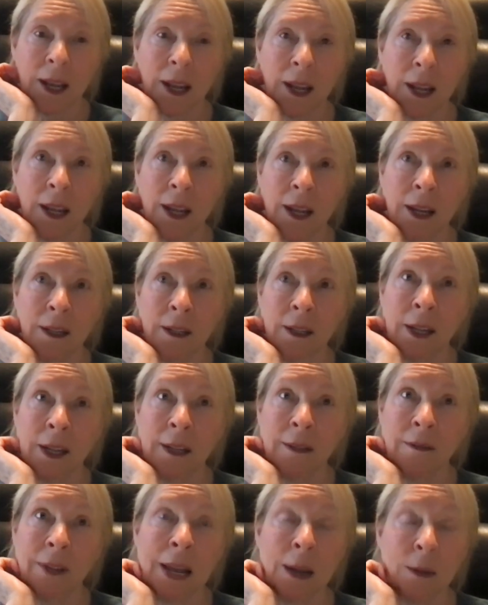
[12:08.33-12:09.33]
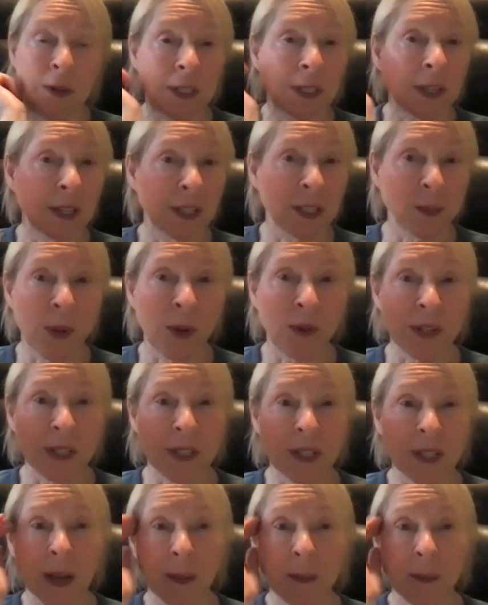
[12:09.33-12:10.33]
And yet that was his
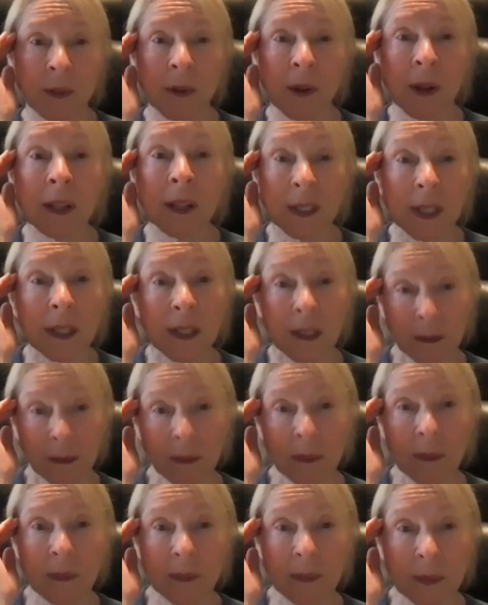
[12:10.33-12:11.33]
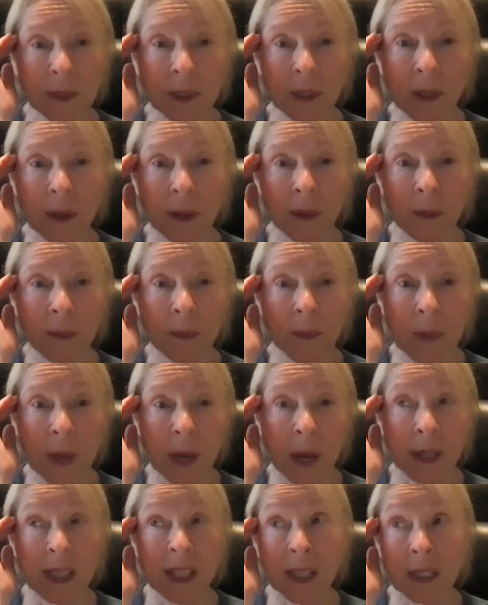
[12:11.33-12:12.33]
modus operandi. So
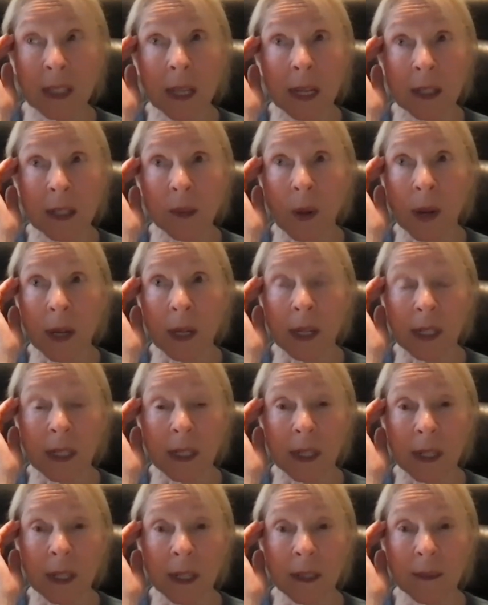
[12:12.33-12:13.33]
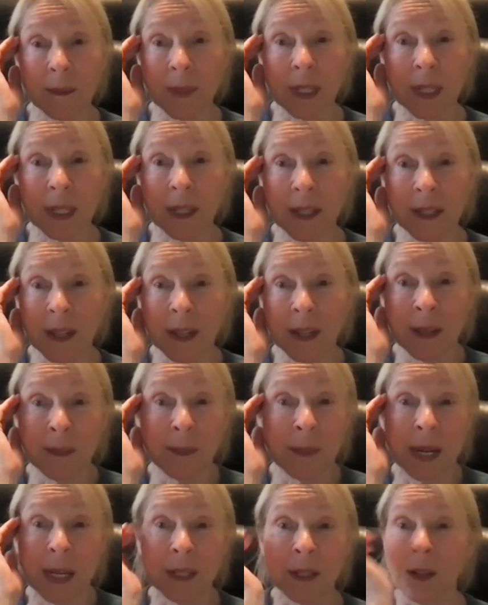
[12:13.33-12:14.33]
I think that's why he did it, because it
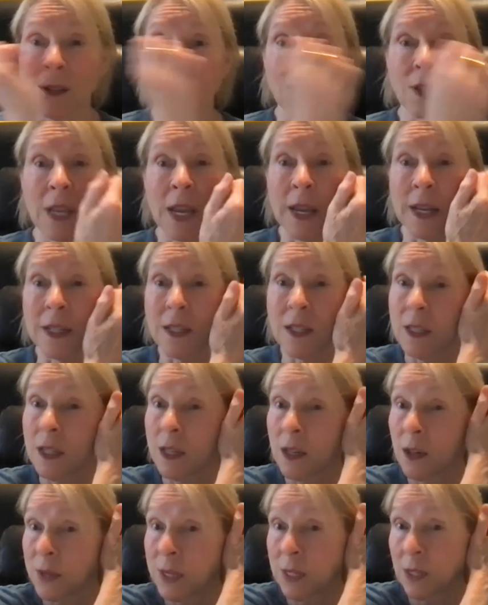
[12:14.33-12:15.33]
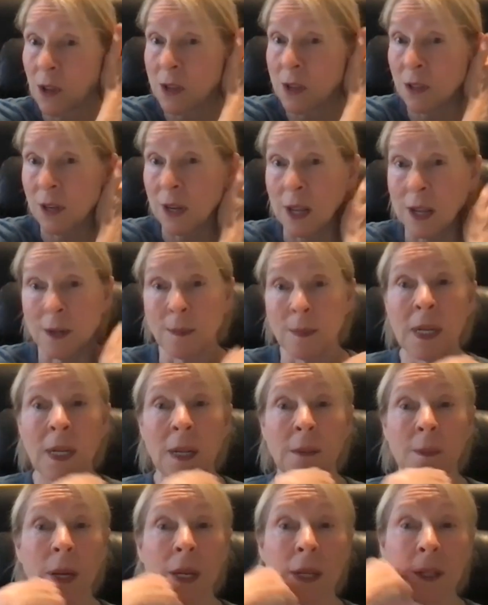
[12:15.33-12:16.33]
made no sense. You know, he lost a lot of
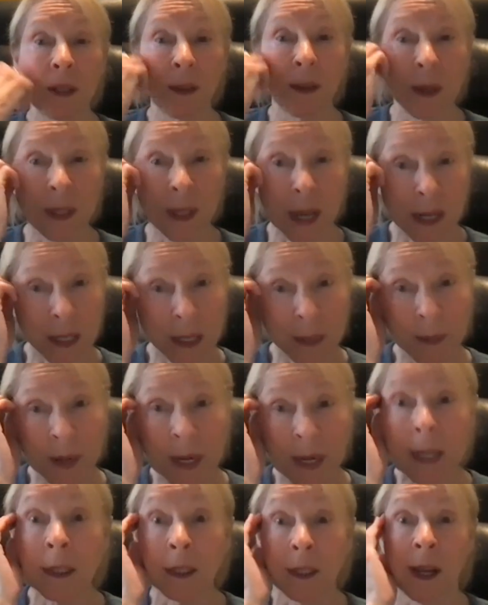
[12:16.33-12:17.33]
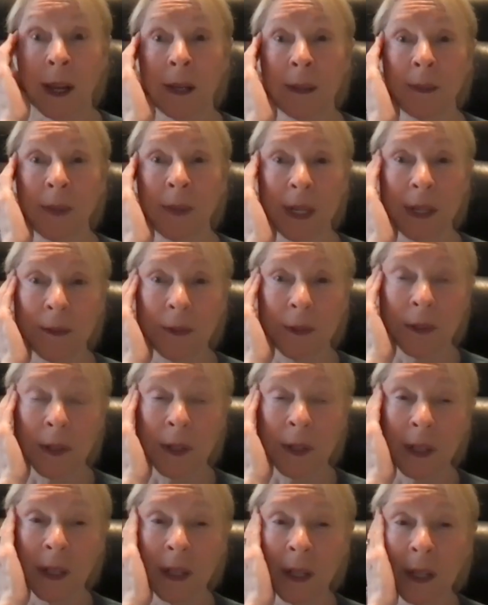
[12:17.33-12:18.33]
money by doing that. He paid a lot of money for
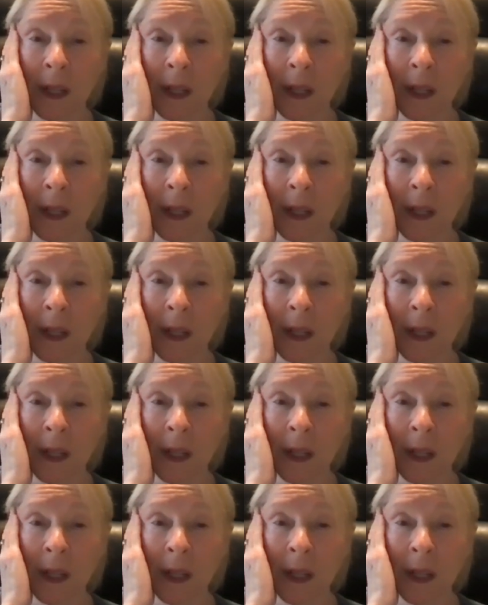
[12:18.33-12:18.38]
it.